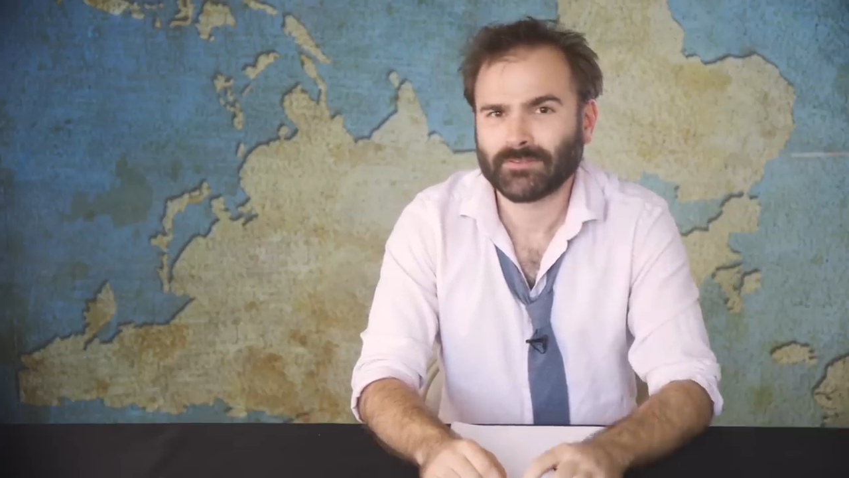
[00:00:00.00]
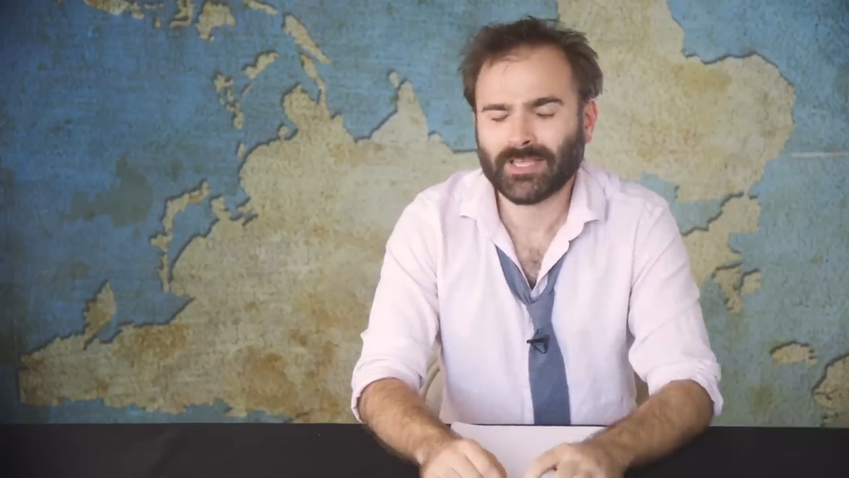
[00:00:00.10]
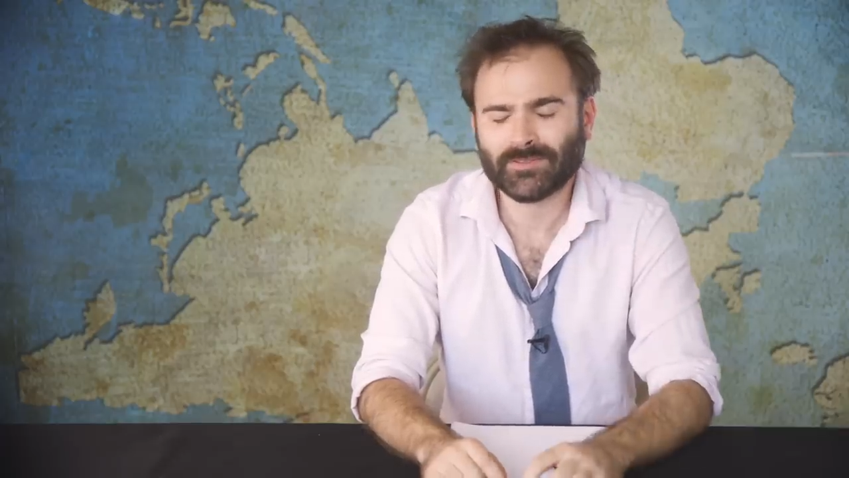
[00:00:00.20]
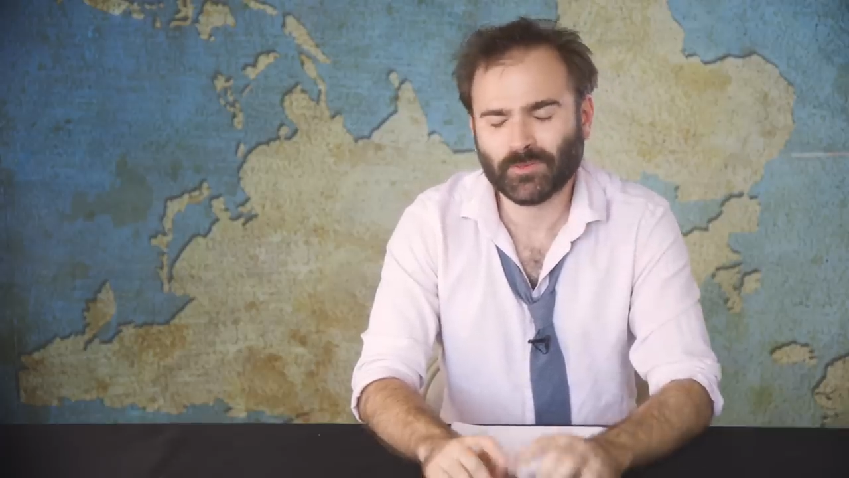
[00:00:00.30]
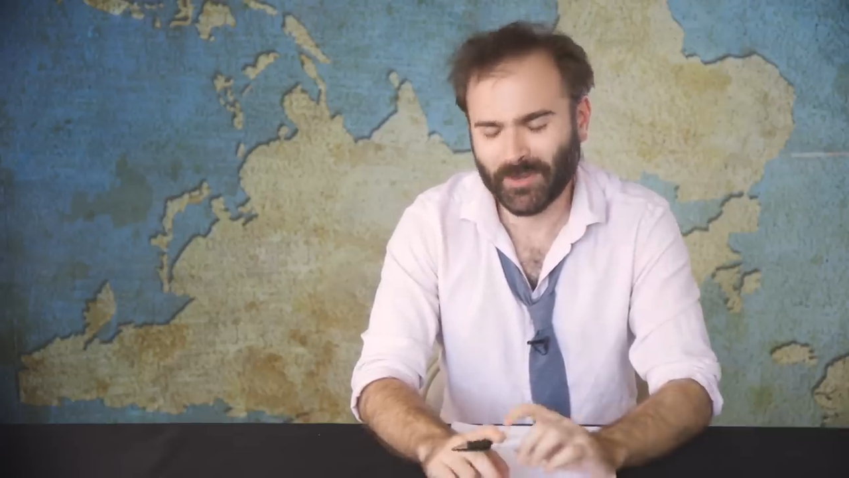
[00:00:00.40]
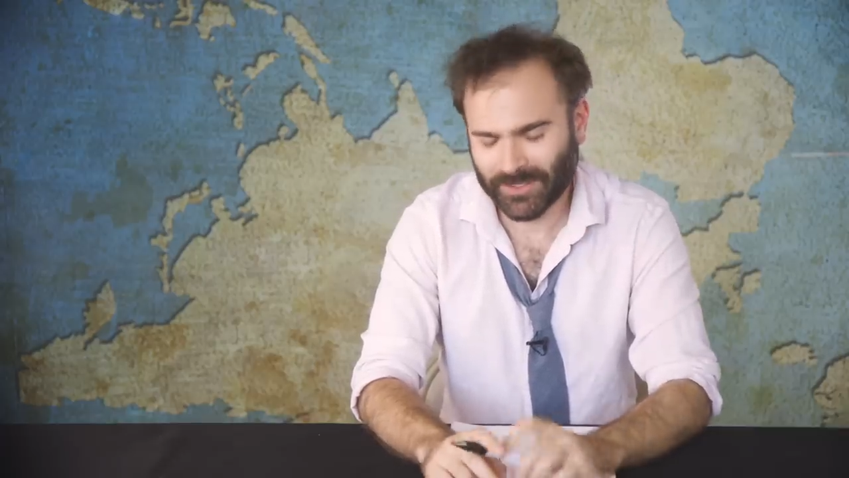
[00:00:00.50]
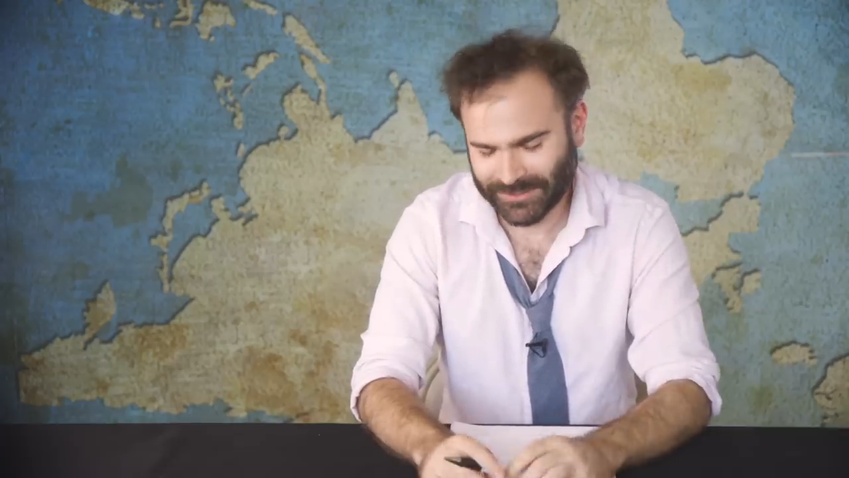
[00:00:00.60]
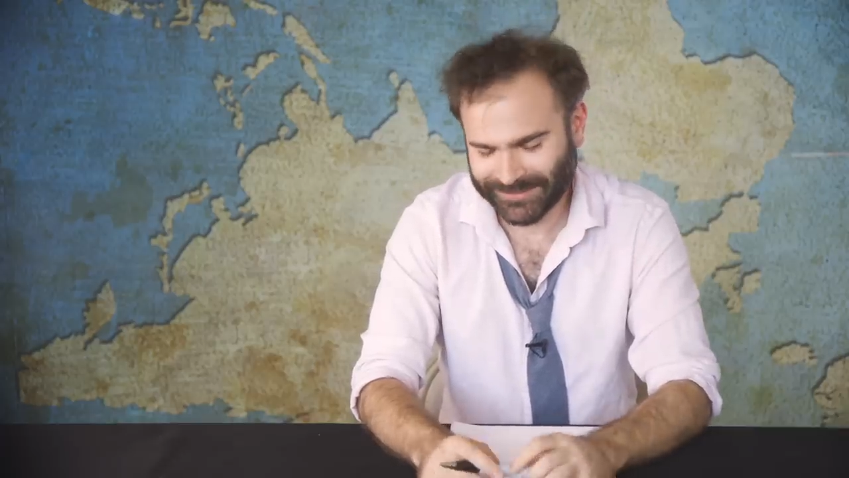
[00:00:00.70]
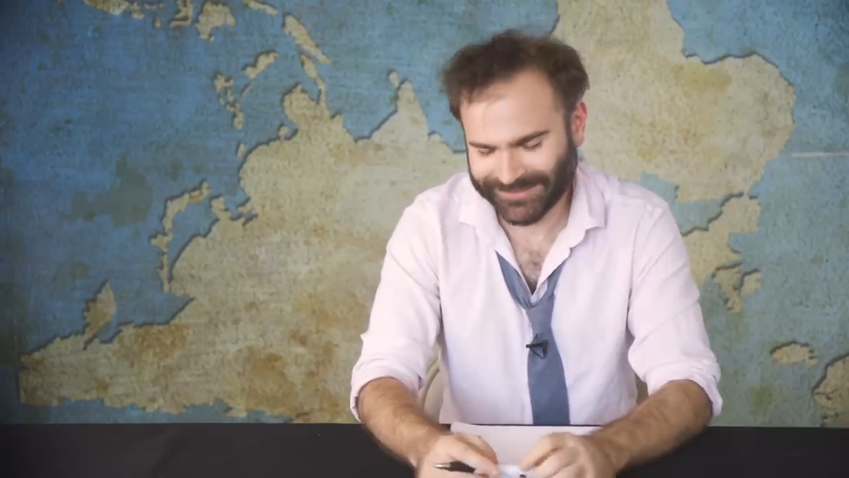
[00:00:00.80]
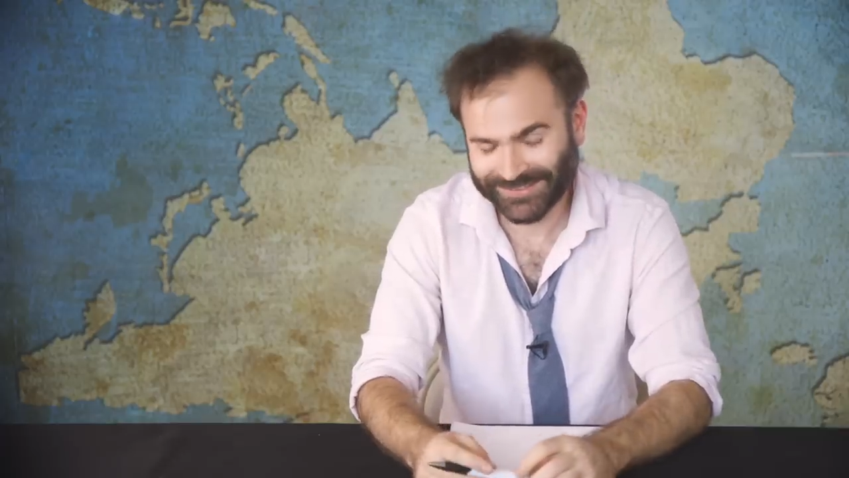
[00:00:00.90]
Thanks for
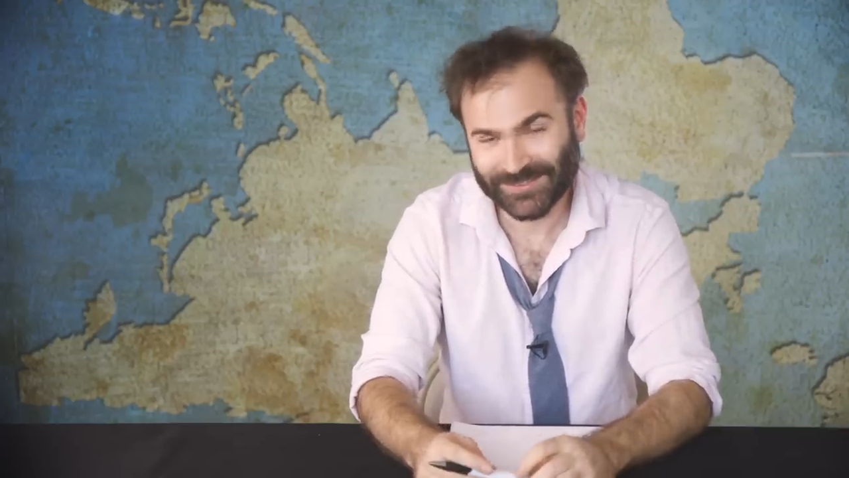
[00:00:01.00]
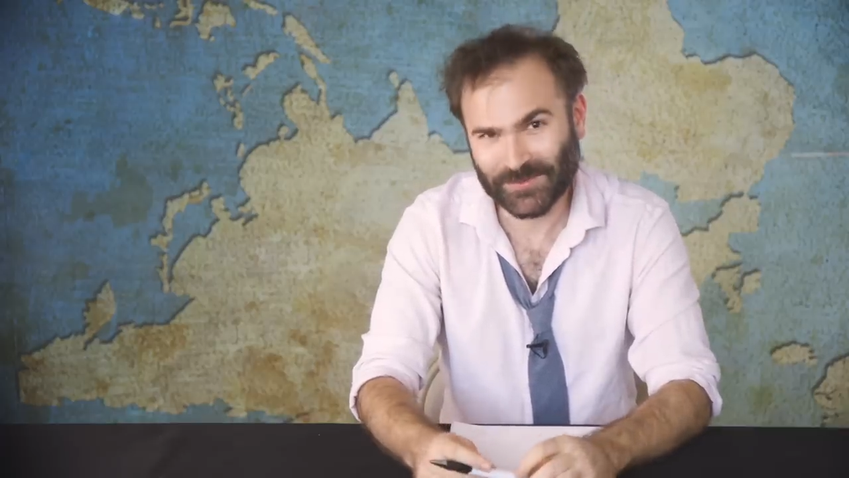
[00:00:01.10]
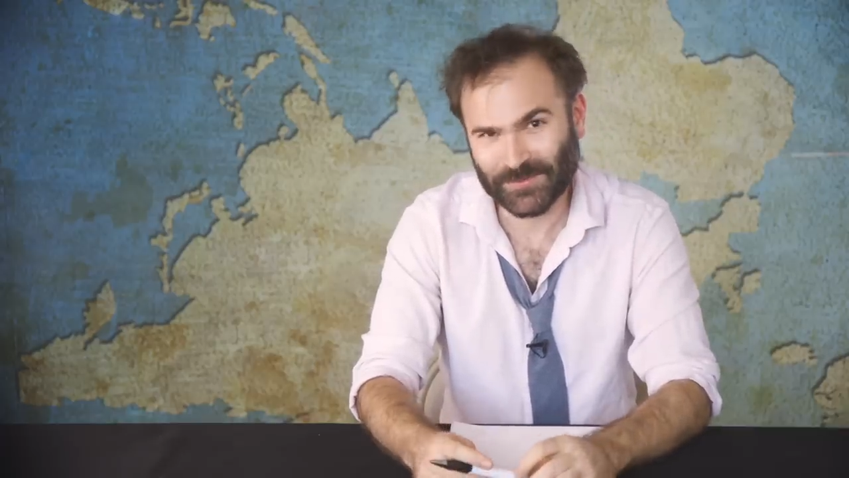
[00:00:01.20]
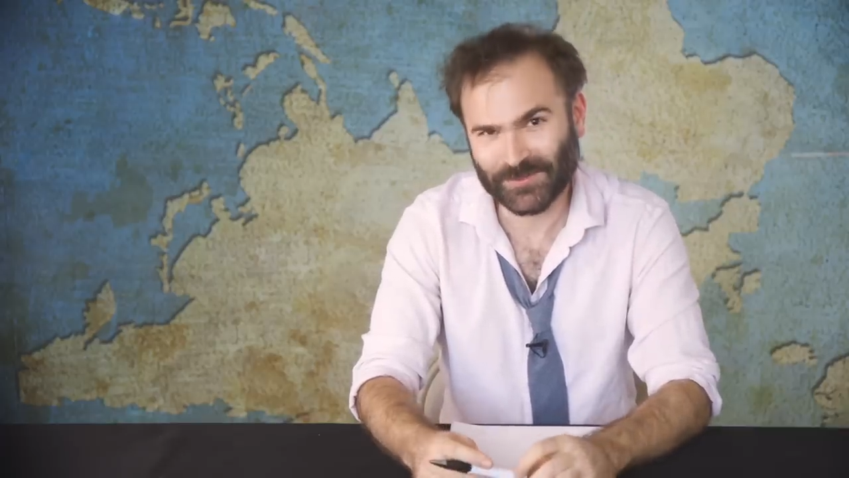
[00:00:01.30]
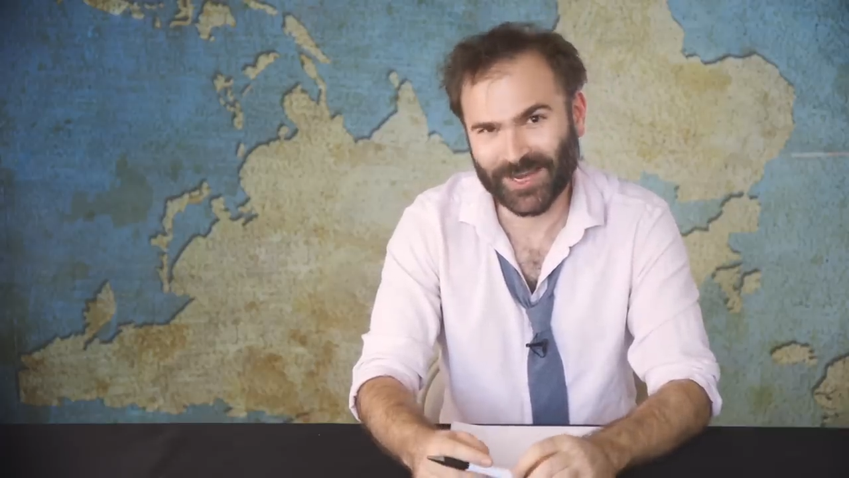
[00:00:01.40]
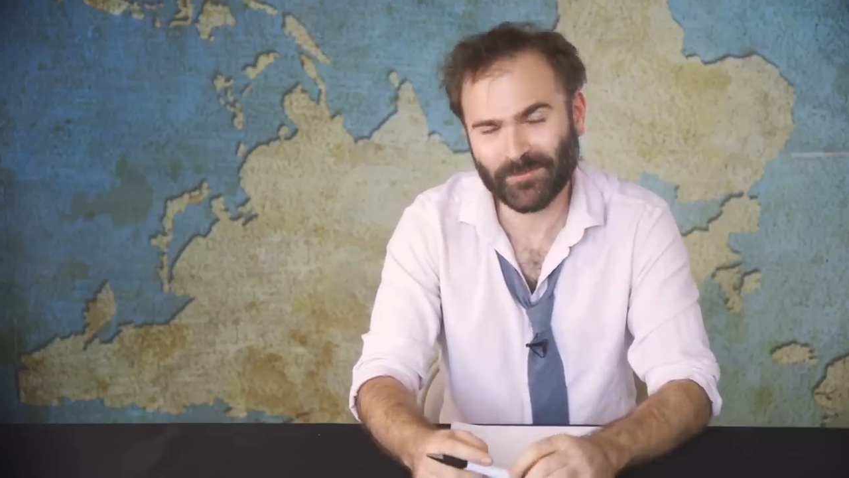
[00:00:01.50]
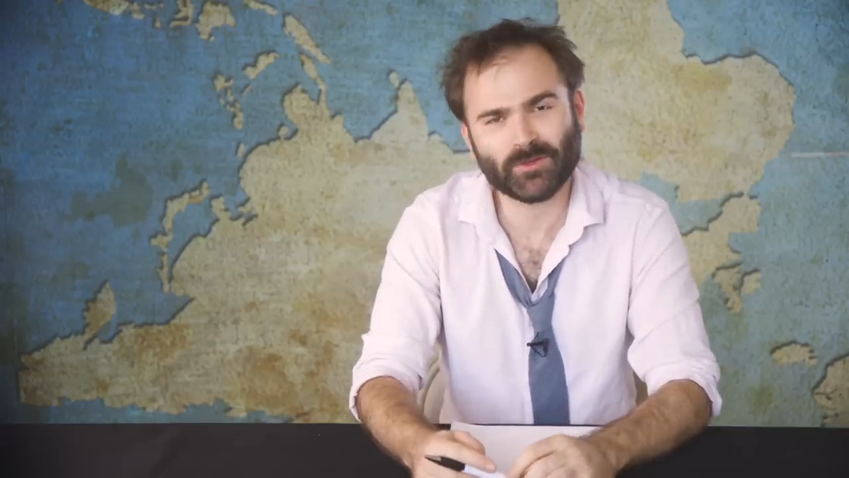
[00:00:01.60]
watching. Subscribe